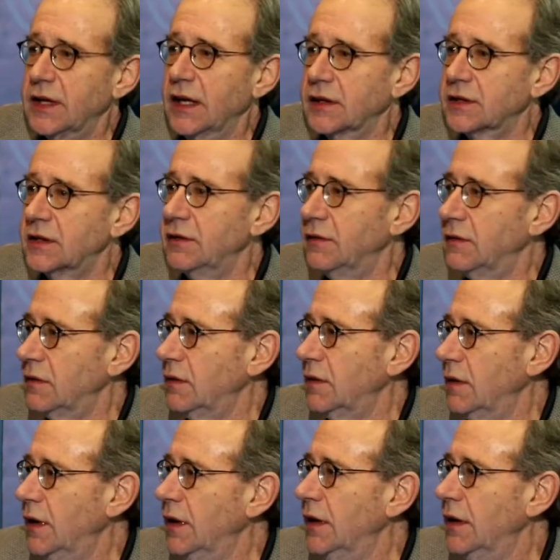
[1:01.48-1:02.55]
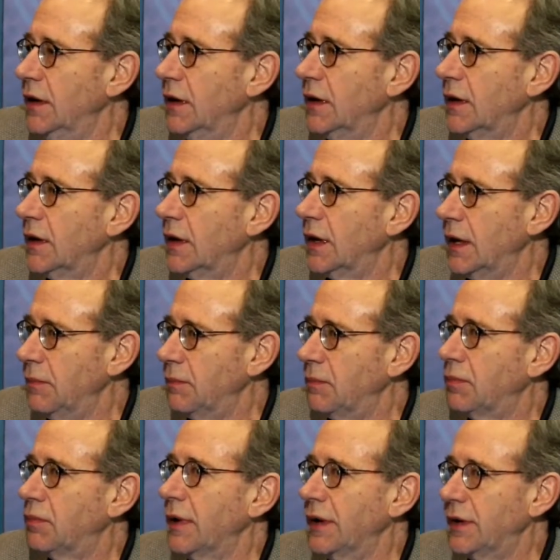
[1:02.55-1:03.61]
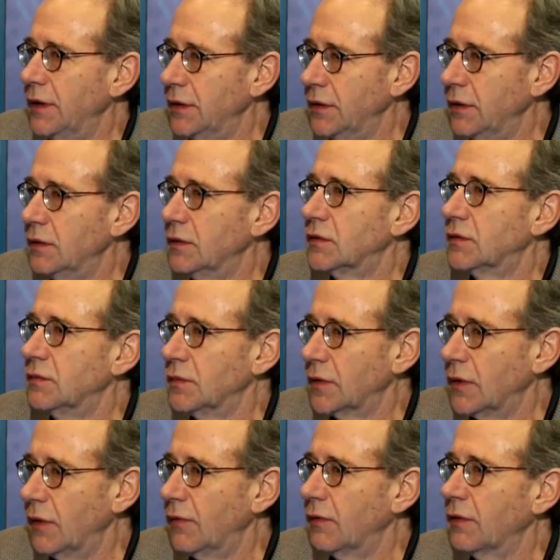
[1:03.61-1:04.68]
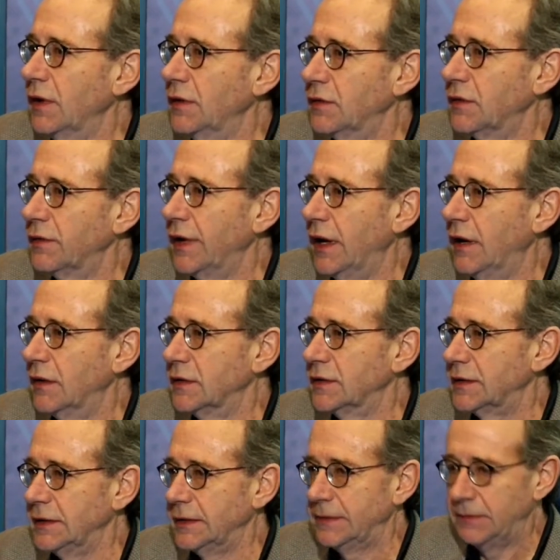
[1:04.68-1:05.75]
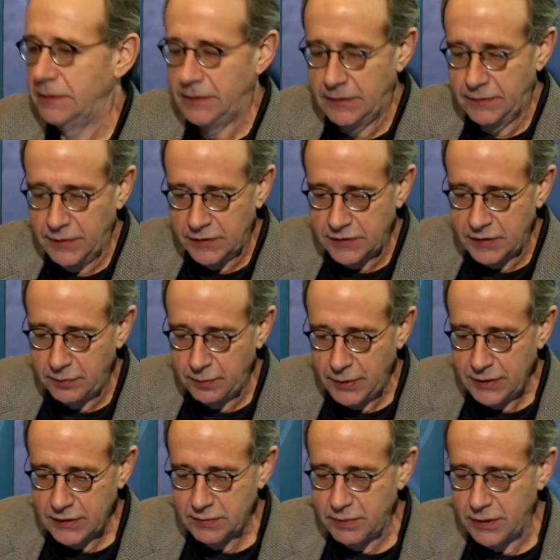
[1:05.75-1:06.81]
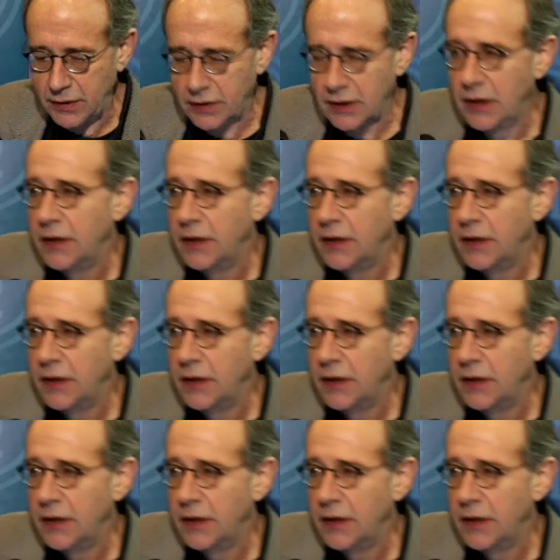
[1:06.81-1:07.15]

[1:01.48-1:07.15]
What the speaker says: actually late breaking news from friends of ours at the University of Pittsburgh.